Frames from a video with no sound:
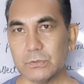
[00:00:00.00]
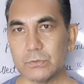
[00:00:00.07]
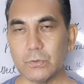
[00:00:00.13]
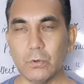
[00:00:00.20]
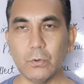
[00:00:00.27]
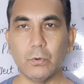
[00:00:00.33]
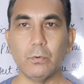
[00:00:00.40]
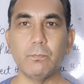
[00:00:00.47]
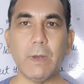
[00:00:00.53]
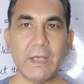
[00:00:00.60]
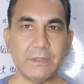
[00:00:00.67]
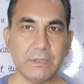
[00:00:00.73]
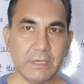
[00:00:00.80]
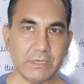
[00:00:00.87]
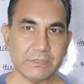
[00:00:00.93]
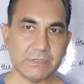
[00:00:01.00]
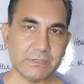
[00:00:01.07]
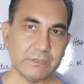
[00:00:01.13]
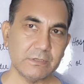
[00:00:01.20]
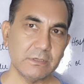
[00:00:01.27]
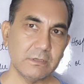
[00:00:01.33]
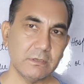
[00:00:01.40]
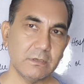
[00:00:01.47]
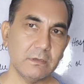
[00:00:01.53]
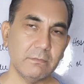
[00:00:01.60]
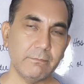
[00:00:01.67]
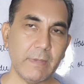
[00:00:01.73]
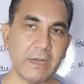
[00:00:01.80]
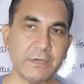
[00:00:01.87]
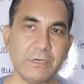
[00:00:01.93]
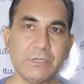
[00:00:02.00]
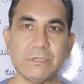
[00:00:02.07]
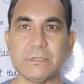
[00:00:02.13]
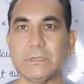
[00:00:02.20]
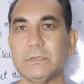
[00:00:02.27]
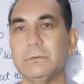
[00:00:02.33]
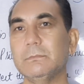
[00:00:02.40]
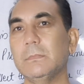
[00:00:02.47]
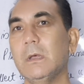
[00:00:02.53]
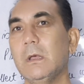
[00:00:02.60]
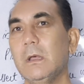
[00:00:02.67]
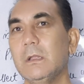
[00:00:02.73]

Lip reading: So by this mechanism,